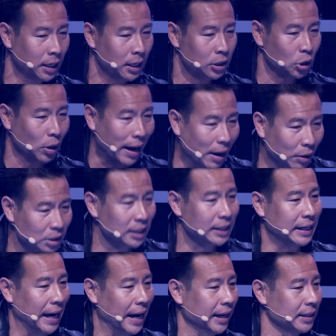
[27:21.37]
So out the
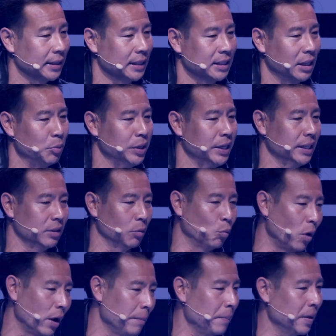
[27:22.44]
gate, let's say we can get to 1